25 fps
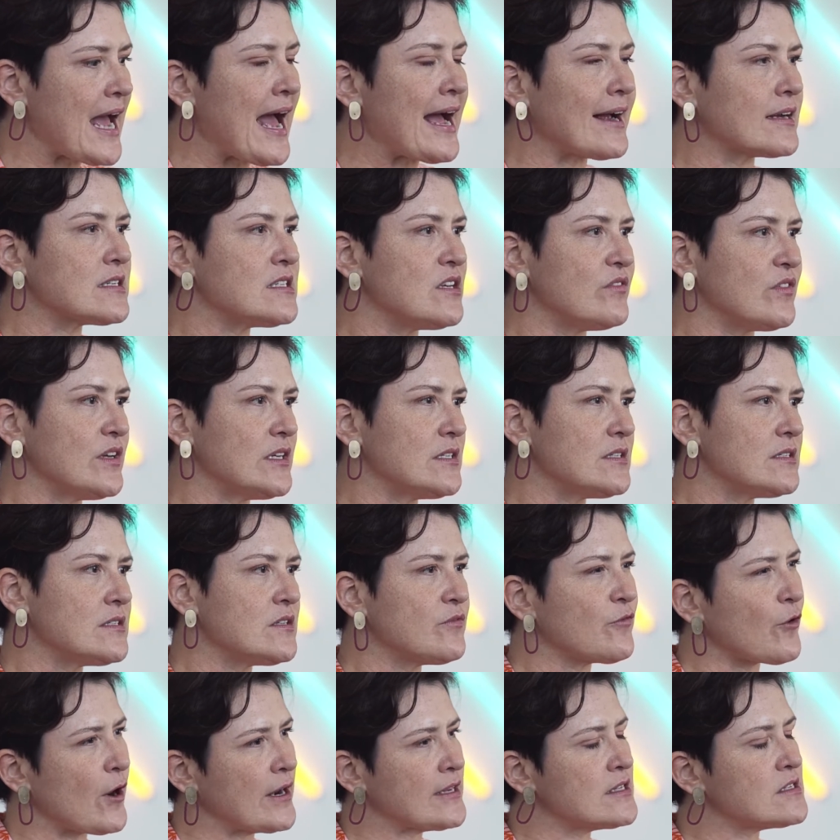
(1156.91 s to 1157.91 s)
activists,
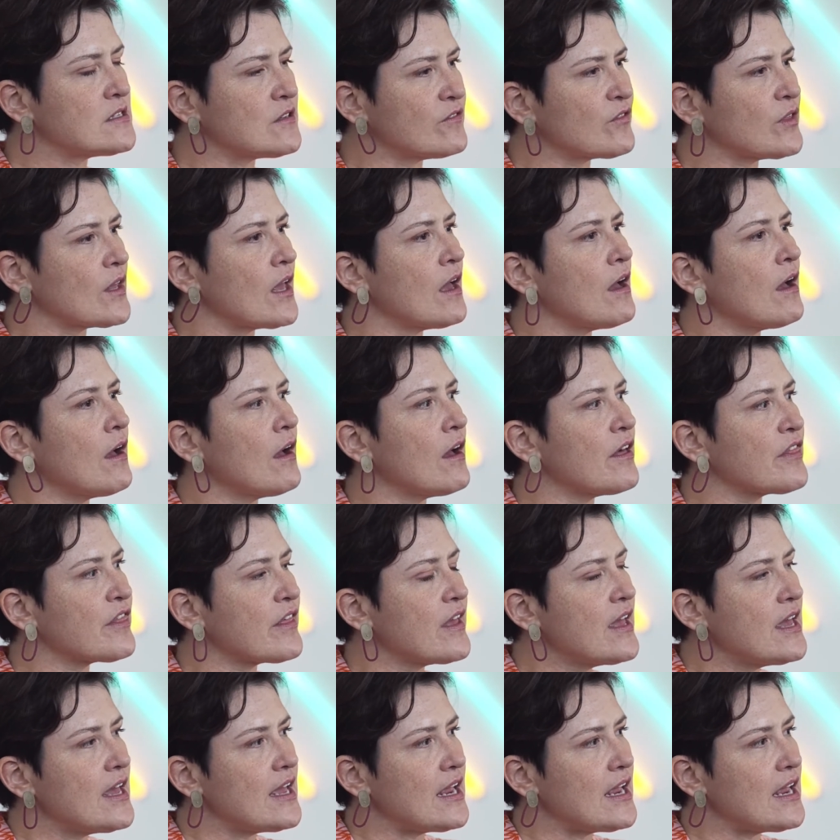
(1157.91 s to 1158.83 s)
Friends of the Earth,